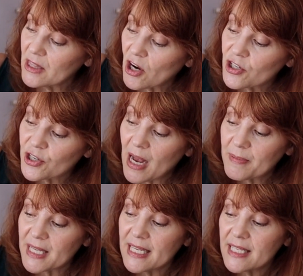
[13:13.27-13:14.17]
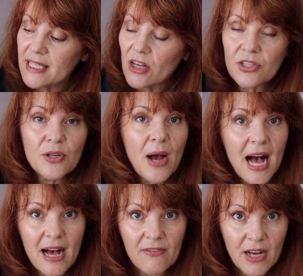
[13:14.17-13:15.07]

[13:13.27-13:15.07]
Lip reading: larger cup sizes also have